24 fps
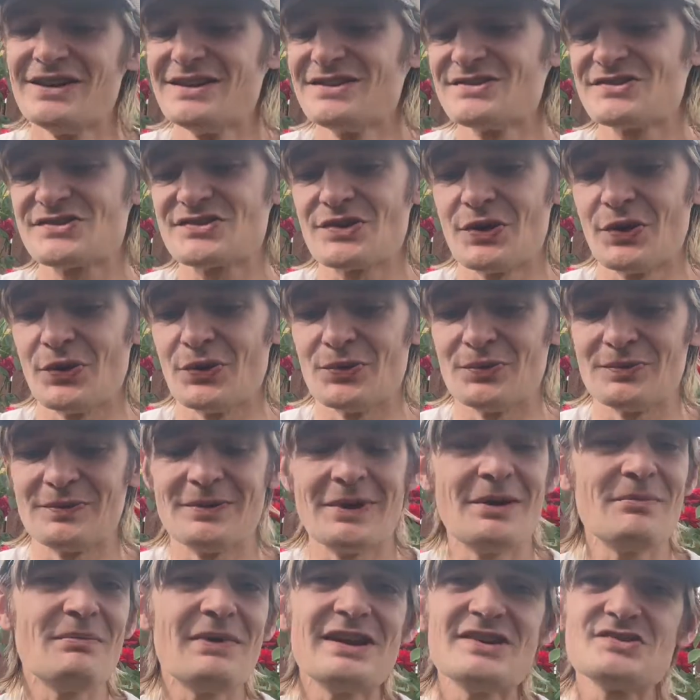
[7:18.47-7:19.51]
So
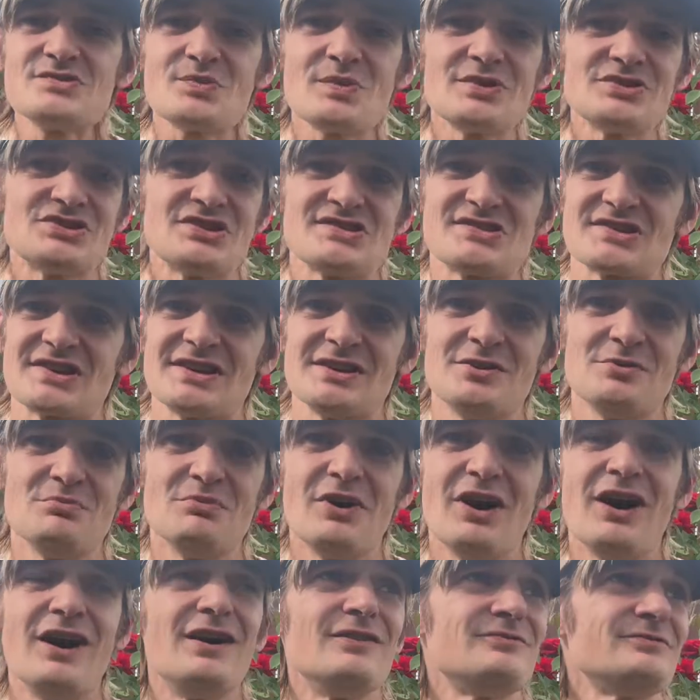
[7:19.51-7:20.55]
I might as well just get them
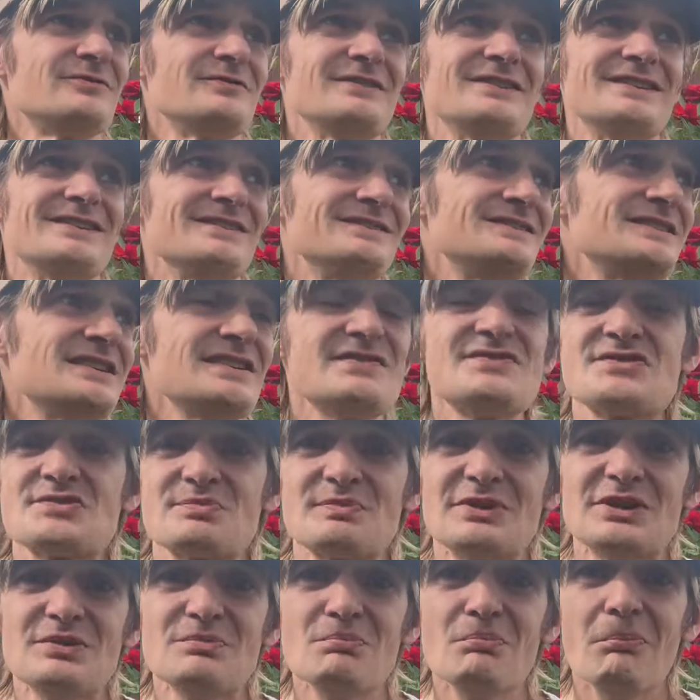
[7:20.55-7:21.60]
off. It gives
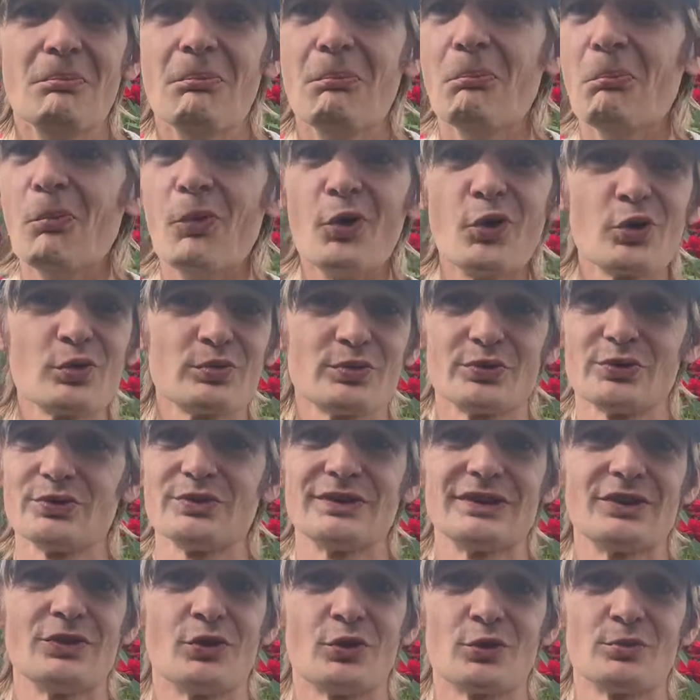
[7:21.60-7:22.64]
me more
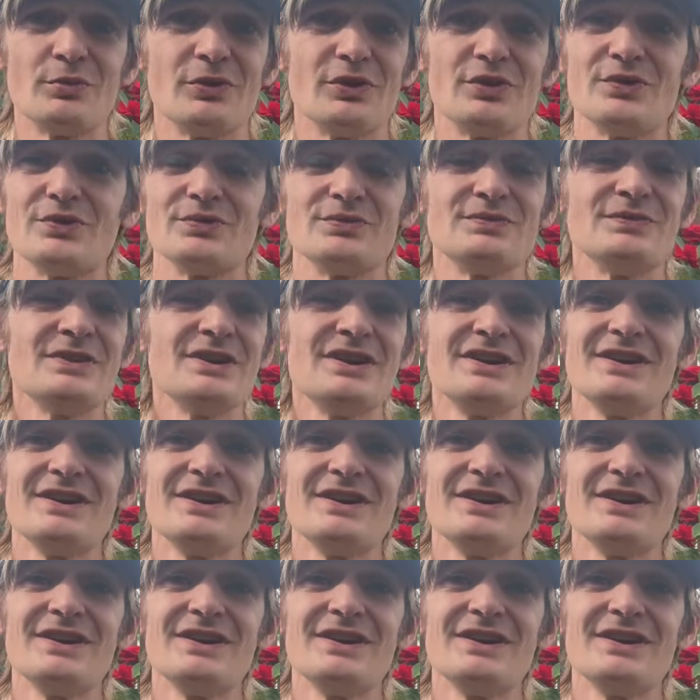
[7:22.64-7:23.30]
rooting hormone,